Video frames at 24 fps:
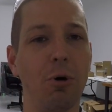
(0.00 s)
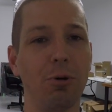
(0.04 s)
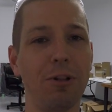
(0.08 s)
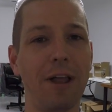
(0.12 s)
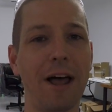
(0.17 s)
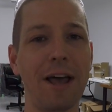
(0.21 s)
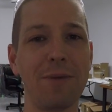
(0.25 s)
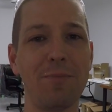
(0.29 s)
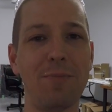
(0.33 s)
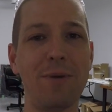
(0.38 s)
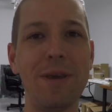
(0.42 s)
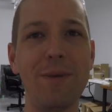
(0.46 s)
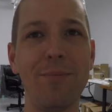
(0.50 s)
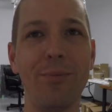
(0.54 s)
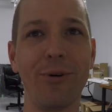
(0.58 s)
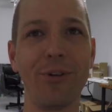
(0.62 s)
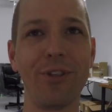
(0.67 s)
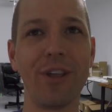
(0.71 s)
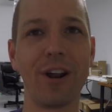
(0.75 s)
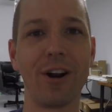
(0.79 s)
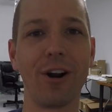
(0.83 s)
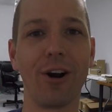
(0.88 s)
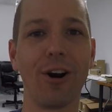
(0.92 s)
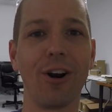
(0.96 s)
don't like people
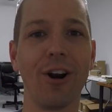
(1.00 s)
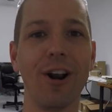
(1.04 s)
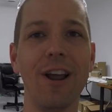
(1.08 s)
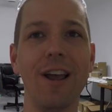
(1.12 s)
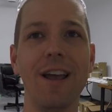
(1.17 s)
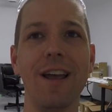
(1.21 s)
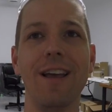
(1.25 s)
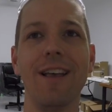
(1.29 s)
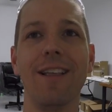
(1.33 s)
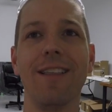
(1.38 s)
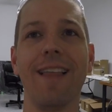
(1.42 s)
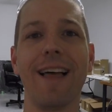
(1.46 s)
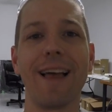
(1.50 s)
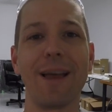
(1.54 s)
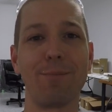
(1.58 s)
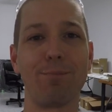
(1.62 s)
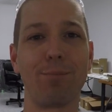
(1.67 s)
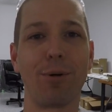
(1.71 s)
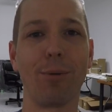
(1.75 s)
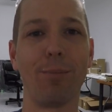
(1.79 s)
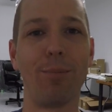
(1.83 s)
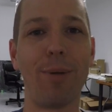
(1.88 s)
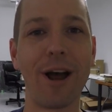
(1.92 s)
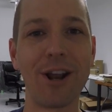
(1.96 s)
that are like
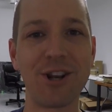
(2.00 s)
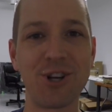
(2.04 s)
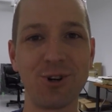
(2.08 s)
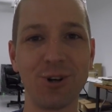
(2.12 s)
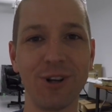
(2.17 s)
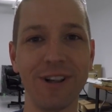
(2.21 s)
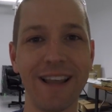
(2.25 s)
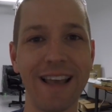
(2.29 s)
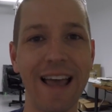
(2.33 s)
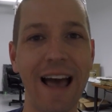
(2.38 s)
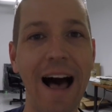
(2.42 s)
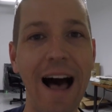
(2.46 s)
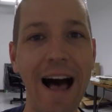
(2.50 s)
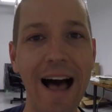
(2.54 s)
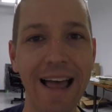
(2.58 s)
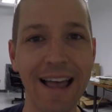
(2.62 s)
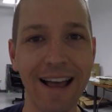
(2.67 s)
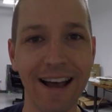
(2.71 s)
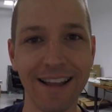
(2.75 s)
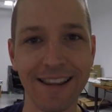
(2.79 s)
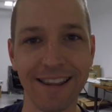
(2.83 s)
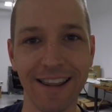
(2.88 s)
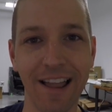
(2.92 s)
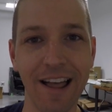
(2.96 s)
perpetually
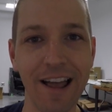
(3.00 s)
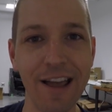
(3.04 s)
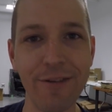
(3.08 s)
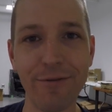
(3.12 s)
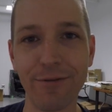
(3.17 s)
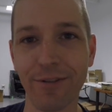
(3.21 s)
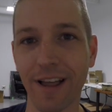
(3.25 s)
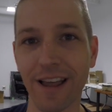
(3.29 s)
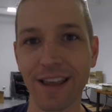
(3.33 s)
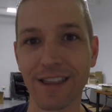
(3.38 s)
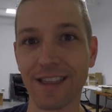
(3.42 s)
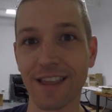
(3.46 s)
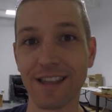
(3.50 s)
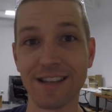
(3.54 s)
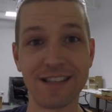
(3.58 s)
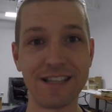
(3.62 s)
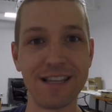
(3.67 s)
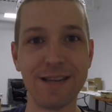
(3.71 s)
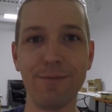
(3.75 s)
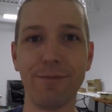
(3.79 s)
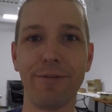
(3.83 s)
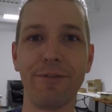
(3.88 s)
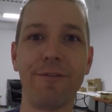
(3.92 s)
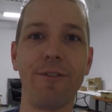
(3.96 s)
high on life, like that
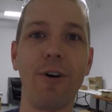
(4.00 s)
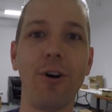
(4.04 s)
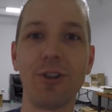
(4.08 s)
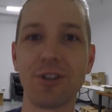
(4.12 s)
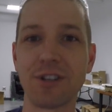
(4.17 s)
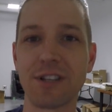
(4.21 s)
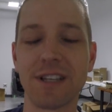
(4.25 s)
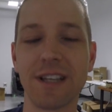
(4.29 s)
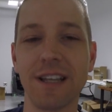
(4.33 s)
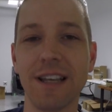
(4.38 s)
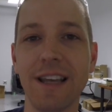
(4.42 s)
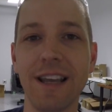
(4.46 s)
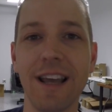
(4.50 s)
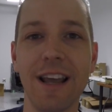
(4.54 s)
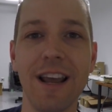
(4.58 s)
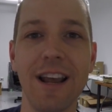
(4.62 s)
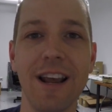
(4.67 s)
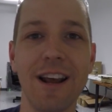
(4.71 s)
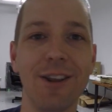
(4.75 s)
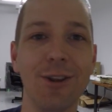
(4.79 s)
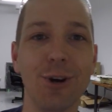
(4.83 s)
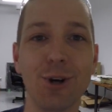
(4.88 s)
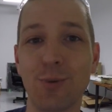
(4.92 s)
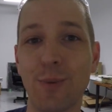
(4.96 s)
seem falsely.
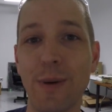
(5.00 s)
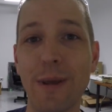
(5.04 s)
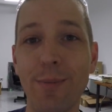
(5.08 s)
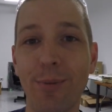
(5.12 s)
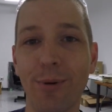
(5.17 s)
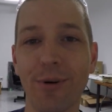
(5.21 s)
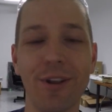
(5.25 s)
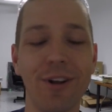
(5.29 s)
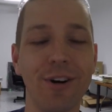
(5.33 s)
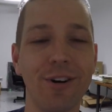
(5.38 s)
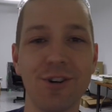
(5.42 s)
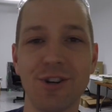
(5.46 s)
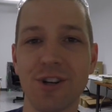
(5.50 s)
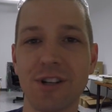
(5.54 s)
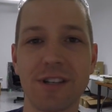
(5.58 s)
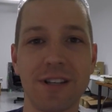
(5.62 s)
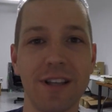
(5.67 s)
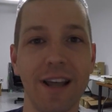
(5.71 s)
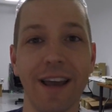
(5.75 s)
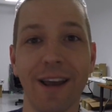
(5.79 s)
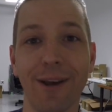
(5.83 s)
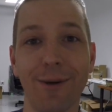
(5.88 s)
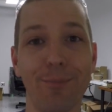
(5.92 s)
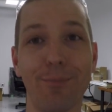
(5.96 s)
Those people that are
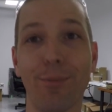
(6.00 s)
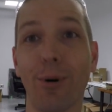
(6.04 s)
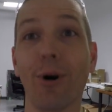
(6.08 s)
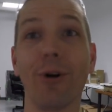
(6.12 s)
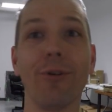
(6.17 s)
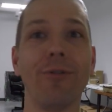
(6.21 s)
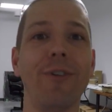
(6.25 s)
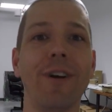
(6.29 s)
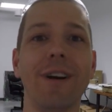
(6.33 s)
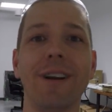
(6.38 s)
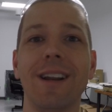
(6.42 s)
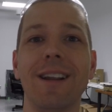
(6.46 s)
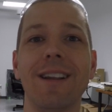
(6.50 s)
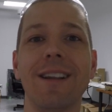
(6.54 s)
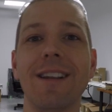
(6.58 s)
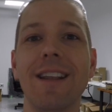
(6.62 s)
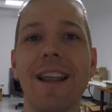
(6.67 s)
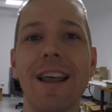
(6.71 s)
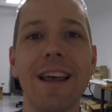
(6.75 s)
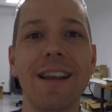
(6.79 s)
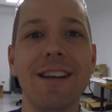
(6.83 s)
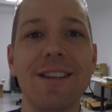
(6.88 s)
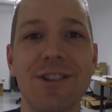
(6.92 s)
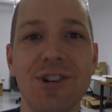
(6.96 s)
just like perfect
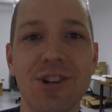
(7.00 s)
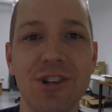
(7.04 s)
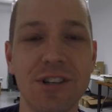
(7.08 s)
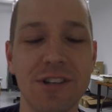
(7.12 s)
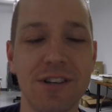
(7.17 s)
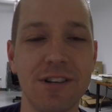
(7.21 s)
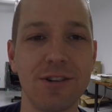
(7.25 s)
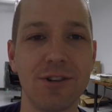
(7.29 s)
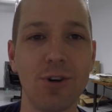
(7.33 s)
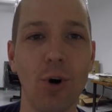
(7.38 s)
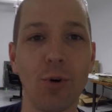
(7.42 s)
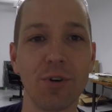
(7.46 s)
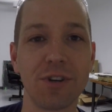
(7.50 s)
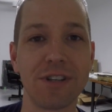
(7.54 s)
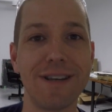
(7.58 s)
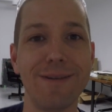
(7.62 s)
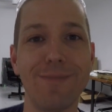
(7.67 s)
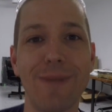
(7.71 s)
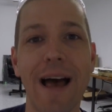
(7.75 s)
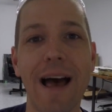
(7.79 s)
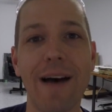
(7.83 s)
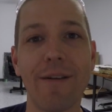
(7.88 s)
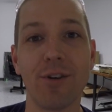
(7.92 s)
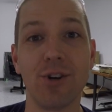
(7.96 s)
and, and just don't
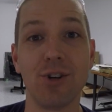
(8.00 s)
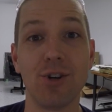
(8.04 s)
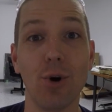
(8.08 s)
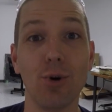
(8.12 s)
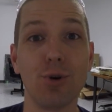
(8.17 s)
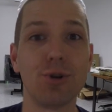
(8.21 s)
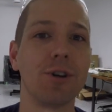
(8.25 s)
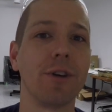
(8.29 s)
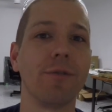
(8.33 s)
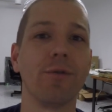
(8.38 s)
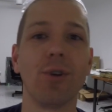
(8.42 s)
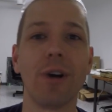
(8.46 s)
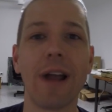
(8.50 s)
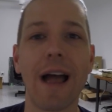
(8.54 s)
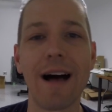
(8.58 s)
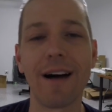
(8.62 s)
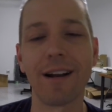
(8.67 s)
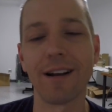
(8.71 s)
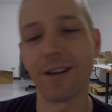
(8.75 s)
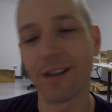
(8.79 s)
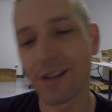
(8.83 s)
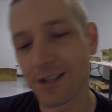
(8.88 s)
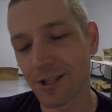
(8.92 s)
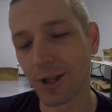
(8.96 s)
seem to have a dose of
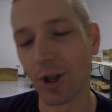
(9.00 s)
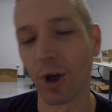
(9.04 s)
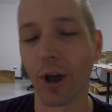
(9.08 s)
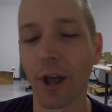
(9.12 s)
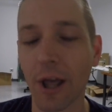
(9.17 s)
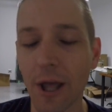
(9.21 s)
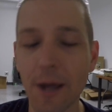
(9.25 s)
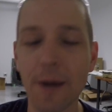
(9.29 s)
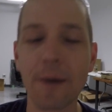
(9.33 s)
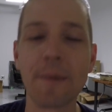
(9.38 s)
reality. Because look,